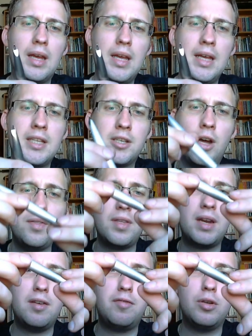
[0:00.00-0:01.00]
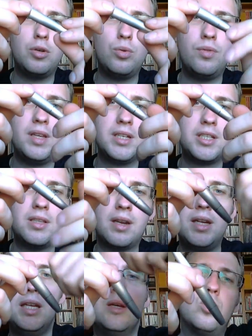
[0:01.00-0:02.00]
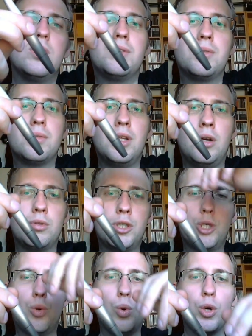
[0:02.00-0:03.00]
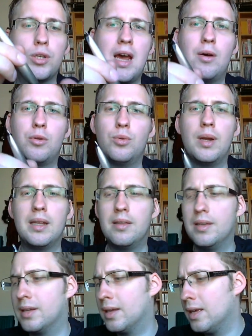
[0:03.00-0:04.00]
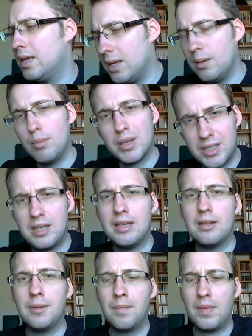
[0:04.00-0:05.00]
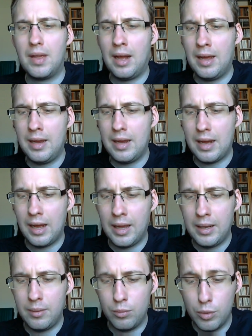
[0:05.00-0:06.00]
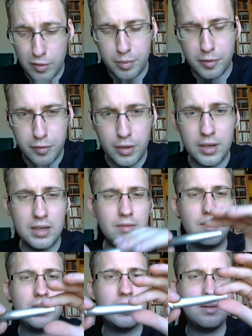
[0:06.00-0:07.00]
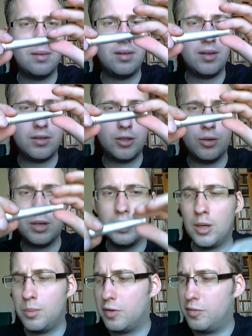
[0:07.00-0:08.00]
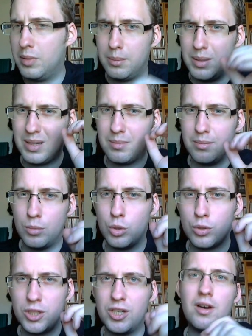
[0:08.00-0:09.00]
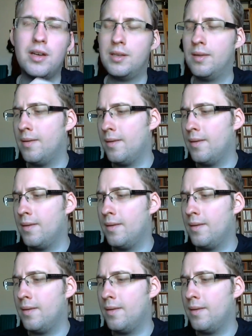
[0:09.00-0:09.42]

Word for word: it's not that if you do this, then ink will, you know, squirt out or anything. But still, I, I would have preferred it if the, the turning knob would have been a bit more tight.